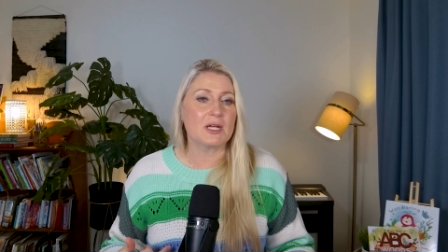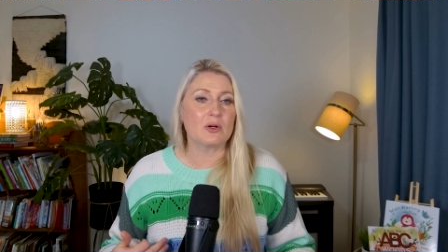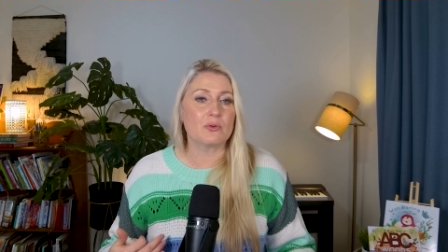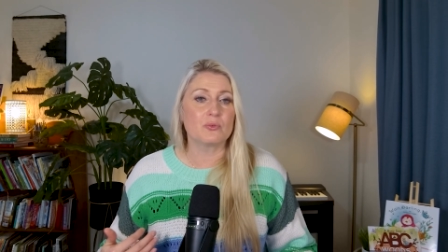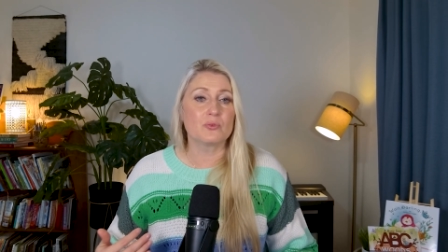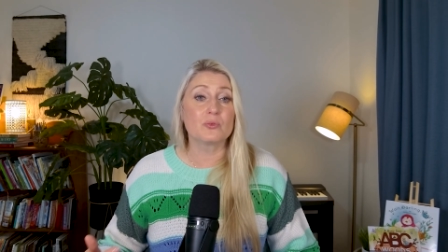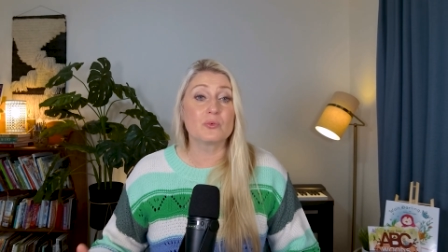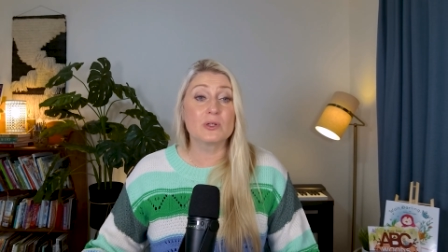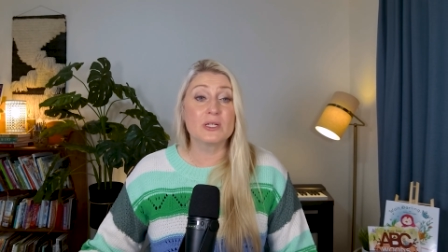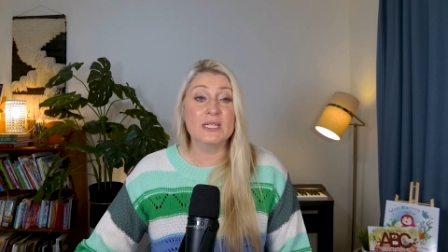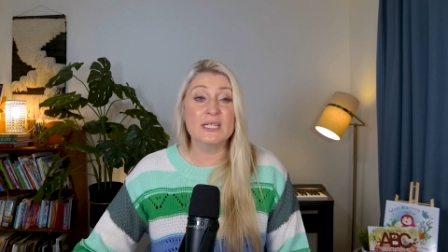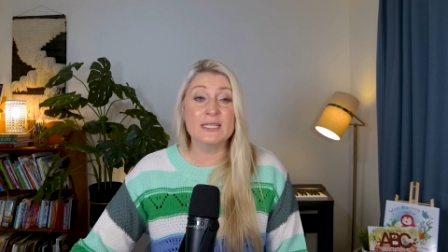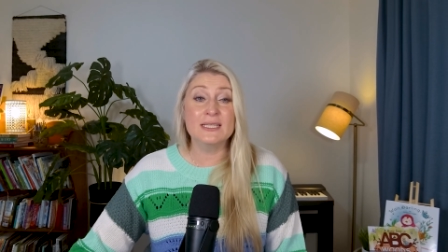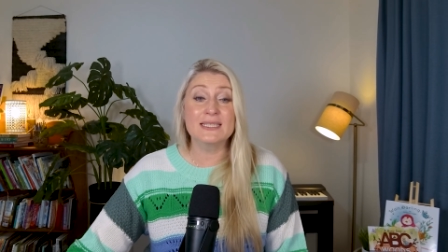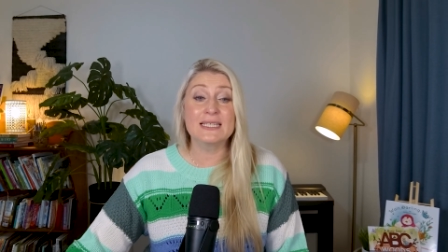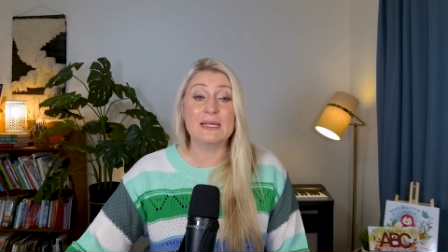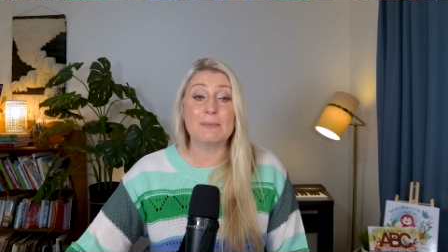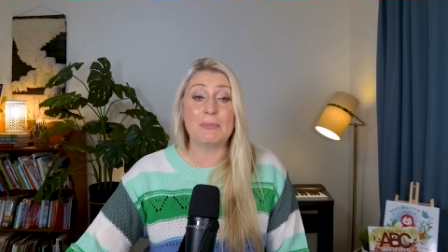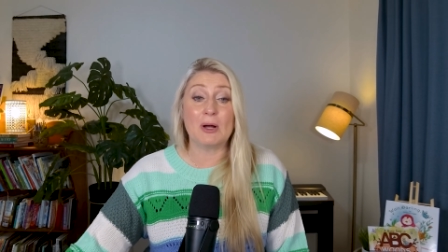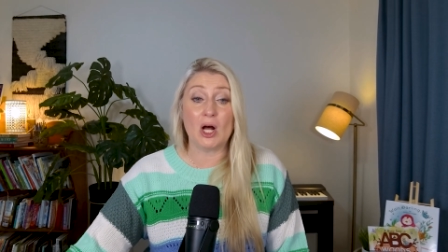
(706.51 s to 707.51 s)
and
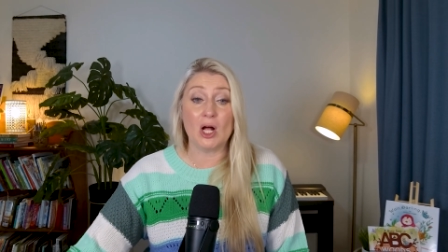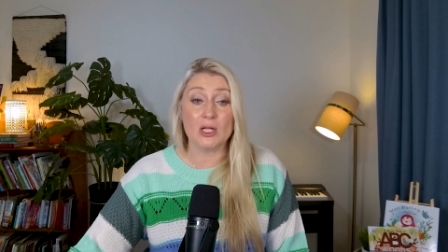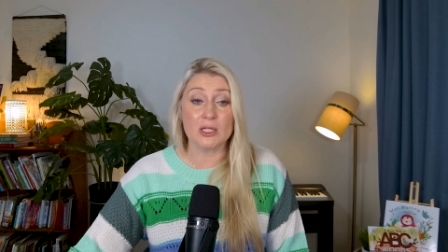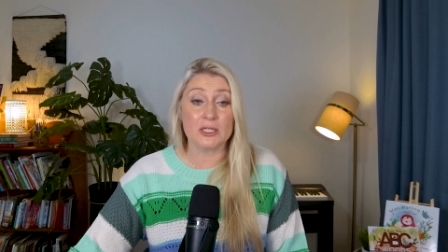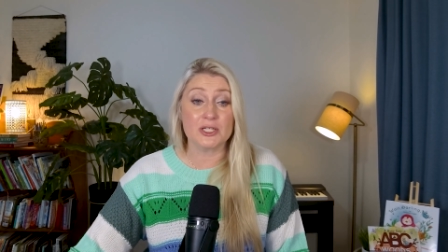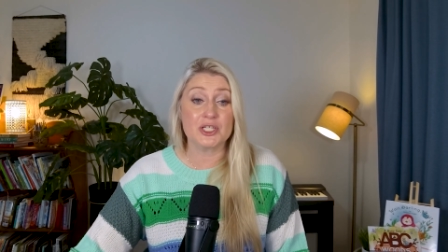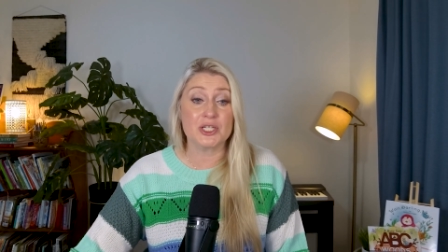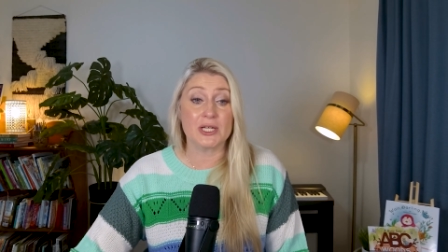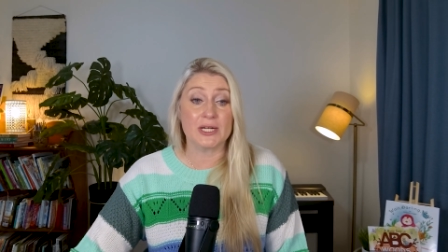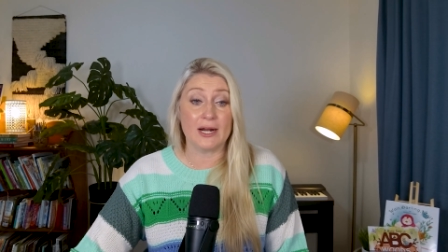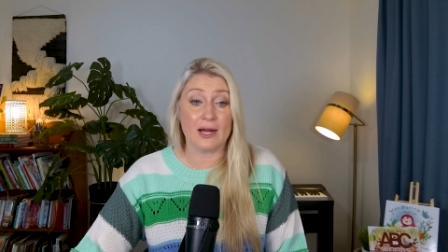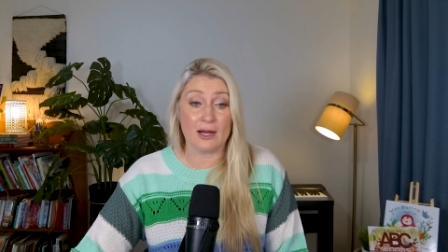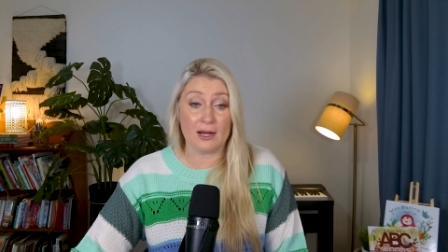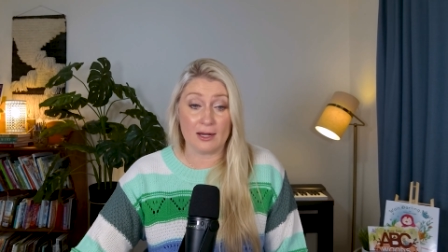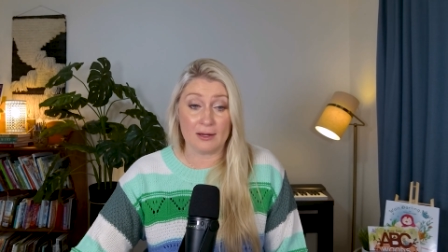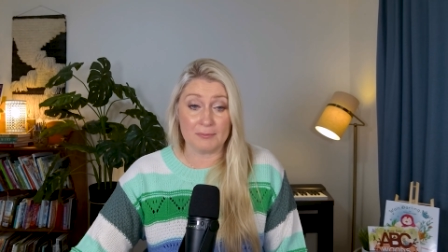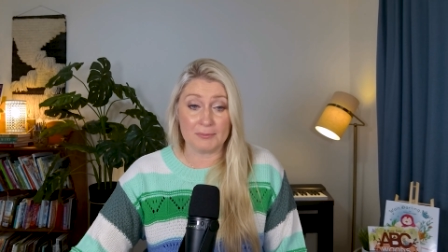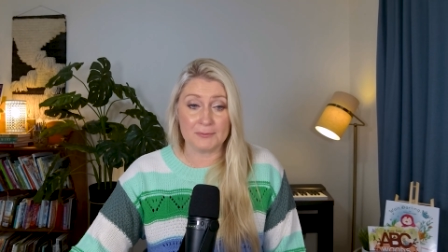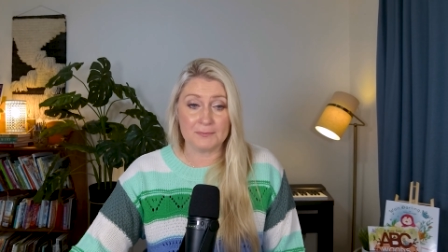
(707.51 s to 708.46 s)
really polish it up.